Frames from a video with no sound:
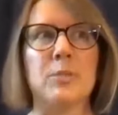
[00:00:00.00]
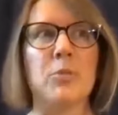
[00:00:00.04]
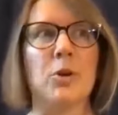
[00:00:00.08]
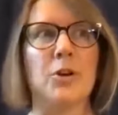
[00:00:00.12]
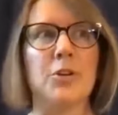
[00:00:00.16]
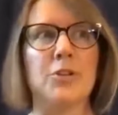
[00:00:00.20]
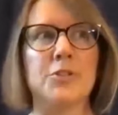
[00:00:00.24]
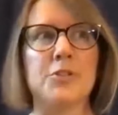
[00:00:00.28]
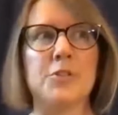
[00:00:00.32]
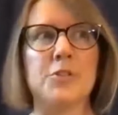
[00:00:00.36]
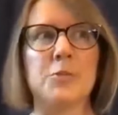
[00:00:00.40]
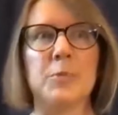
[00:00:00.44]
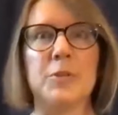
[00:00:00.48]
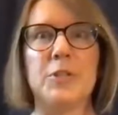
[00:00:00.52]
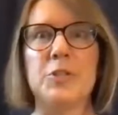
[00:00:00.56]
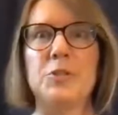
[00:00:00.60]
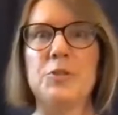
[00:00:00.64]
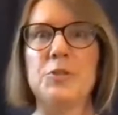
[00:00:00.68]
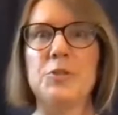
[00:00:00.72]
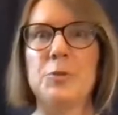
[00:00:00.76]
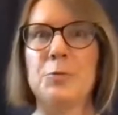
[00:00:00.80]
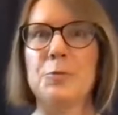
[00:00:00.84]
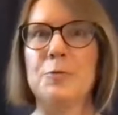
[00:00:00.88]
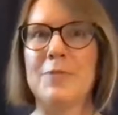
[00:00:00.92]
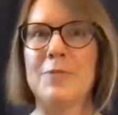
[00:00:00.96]
partners when you
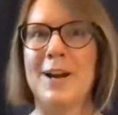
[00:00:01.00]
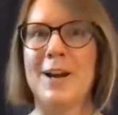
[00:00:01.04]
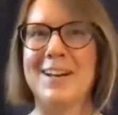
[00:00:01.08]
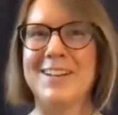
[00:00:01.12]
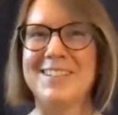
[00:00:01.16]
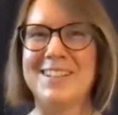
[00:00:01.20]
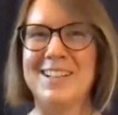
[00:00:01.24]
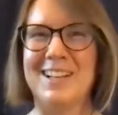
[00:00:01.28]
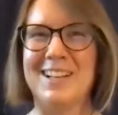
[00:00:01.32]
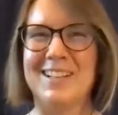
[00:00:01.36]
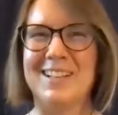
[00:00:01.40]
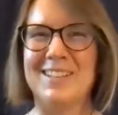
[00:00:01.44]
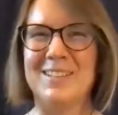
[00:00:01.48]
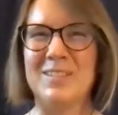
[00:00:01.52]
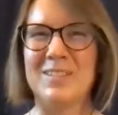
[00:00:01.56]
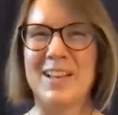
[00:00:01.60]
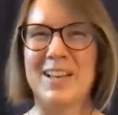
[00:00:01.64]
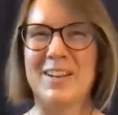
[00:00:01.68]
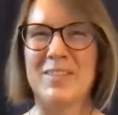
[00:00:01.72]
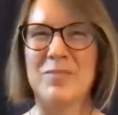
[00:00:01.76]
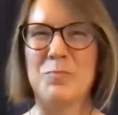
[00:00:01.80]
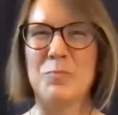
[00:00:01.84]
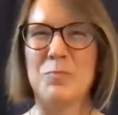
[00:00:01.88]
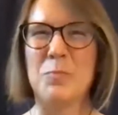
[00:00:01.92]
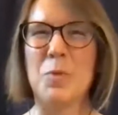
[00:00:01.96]
do find
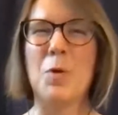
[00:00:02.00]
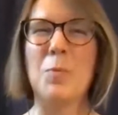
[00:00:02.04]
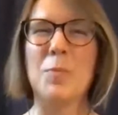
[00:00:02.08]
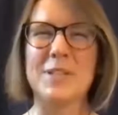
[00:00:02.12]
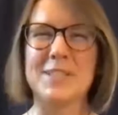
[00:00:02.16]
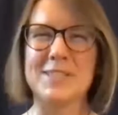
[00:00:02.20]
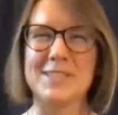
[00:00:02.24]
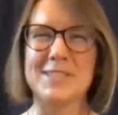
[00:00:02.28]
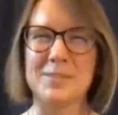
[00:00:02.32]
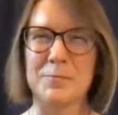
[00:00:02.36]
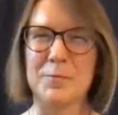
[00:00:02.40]
kind of moments